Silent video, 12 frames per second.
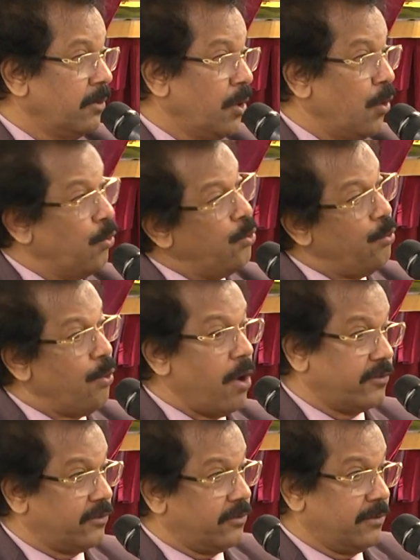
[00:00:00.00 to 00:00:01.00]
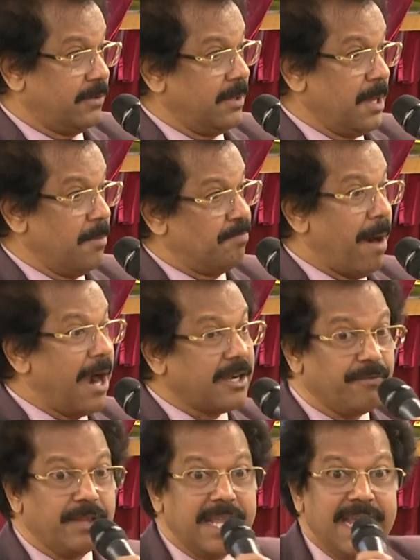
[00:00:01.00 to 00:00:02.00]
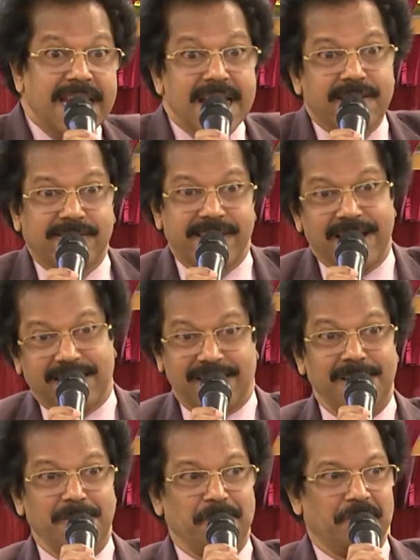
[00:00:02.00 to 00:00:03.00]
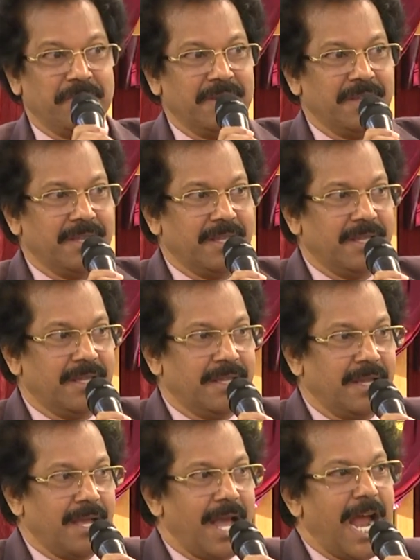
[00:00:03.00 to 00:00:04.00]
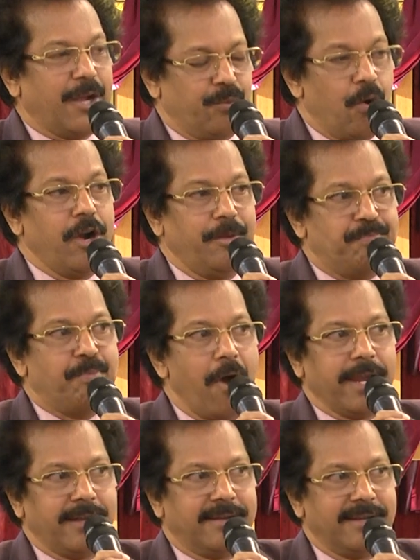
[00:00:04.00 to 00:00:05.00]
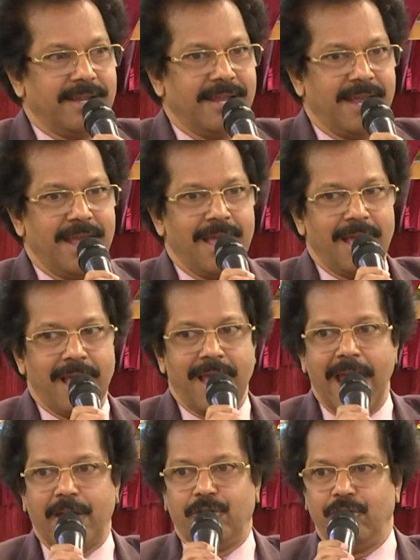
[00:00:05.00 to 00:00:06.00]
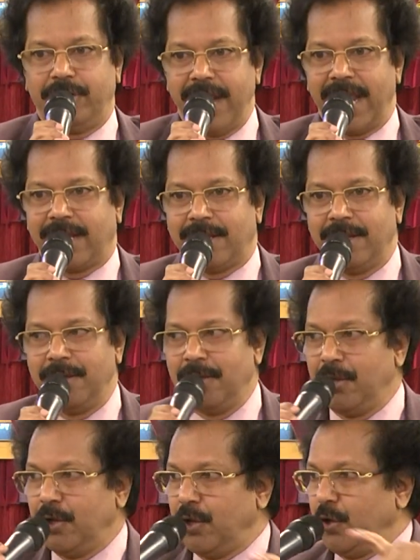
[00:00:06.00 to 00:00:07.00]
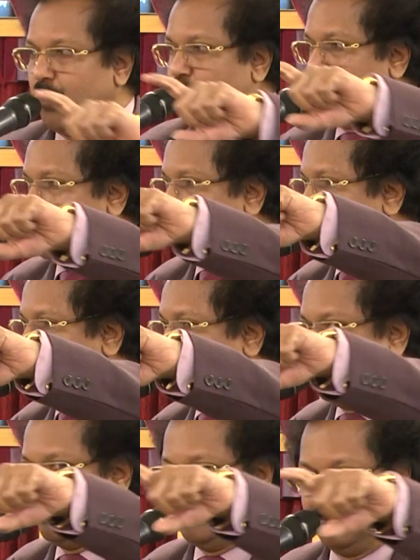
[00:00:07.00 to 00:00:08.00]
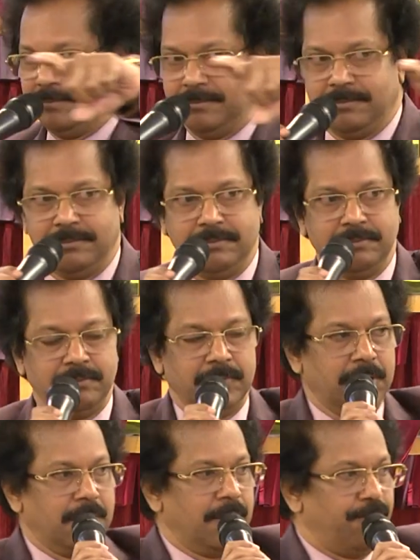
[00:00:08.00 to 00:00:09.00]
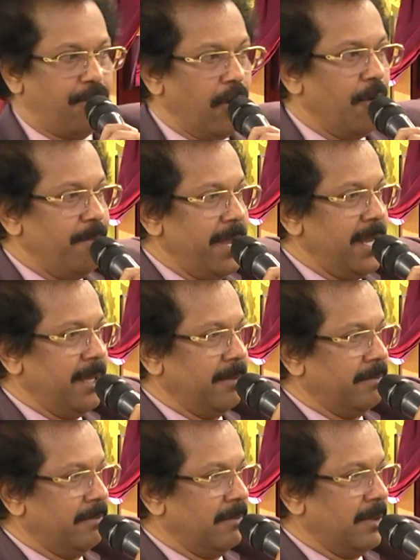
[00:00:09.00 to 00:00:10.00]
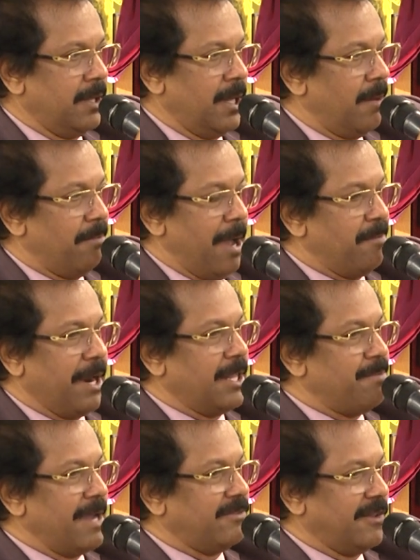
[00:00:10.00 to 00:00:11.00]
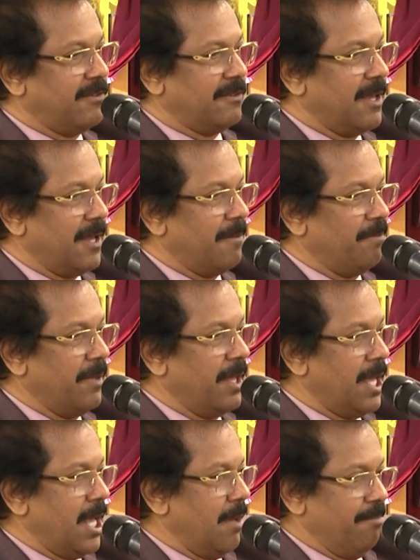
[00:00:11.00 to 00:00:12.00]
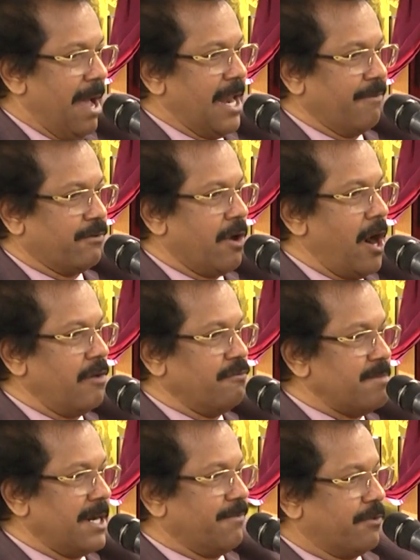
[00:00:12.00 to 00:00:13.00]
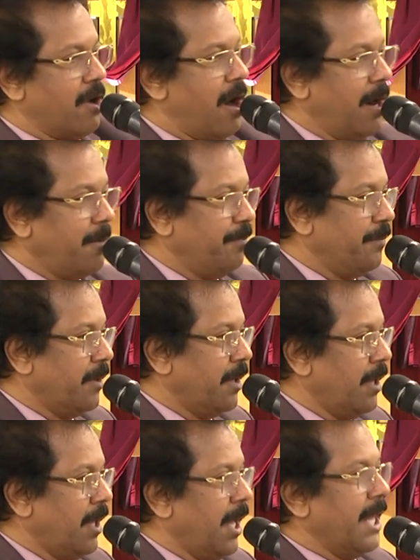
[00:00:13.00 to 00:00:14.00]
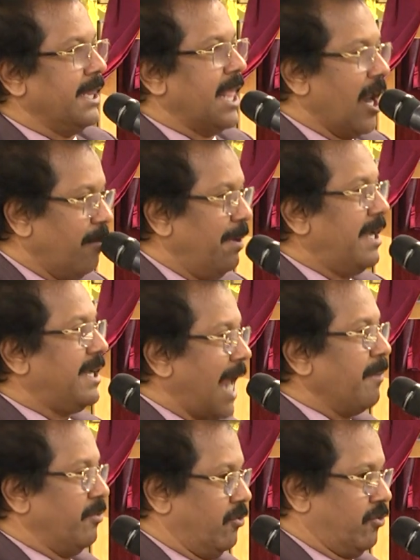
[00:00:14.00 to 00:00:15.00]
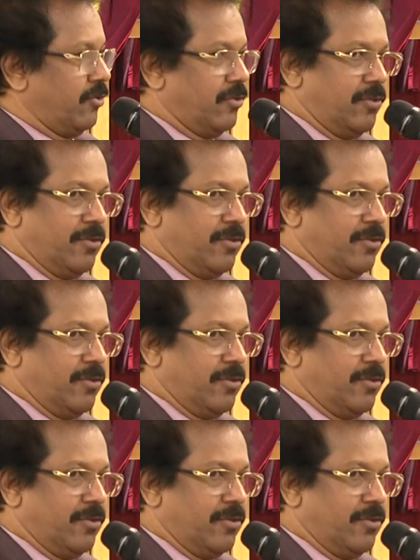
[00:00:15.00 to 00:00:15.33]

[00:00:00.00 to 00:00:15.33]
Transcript: who was part of the inner circle, at one point had to take U-turn. Follow me, my brother, my sister, man of God, woman of God, there will be times